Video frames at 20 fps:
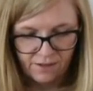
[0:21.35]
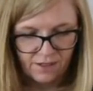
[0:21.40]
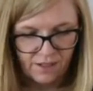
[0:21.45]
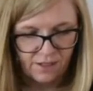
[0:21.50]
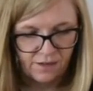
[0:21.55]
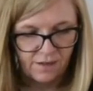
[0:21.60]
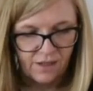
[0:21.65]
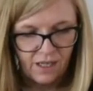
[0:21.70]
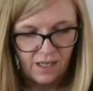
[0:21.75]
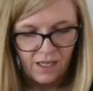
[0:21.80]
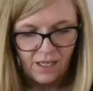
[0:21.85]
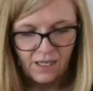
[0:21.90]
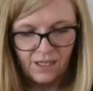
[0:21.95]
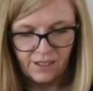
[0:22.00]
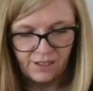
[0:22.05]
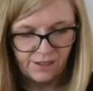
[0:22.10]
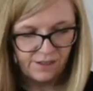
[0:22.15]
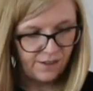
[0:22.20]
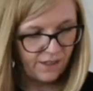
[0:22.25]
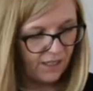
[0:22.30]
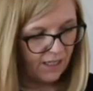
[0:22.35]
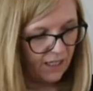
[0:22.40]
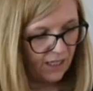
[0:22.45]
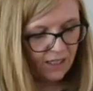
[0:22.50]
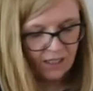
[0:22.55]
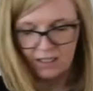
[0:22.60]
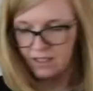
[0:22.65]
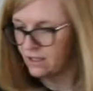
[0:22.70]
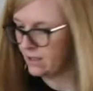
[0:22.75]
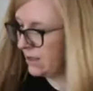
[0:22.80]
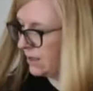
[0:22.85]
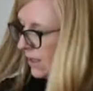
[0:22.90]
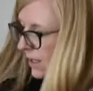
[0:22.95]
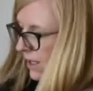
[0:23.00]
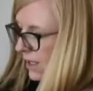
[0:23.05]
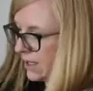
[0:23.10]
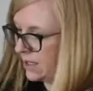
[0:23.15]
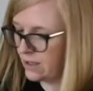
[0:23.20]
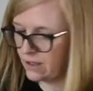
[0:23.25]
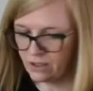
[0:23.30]
So you need
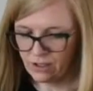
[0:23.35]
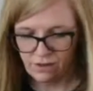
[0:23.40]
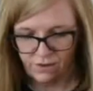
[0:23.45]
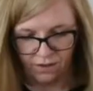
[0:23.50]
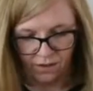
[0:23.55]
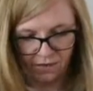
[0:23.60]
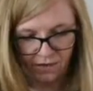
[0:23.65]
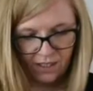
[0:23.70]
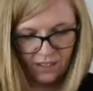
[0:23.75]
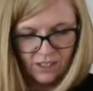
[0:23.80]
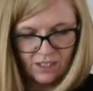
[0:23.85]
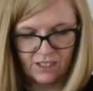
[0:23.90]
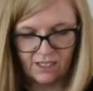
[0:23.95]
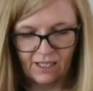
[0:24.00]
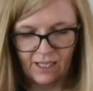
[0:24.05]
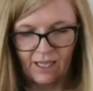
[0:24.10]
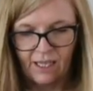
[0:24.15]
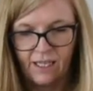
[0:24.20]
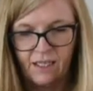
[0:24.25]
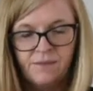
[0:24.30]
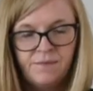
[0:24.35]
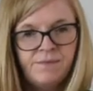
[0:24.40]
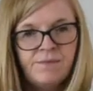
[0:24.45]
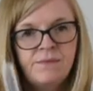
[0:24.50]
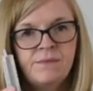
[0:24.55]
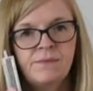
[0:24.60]
2 syringes again,